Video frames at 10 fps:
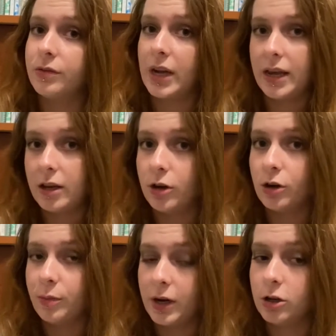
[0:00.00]
nanny or
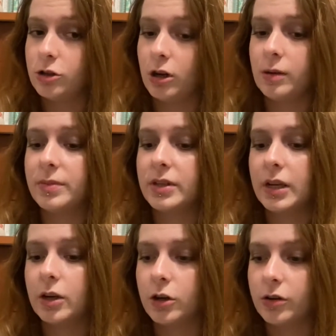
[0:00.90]
au pair jobs
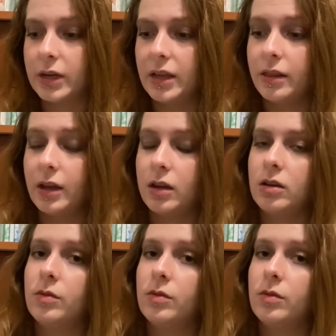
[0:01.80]
in Korea that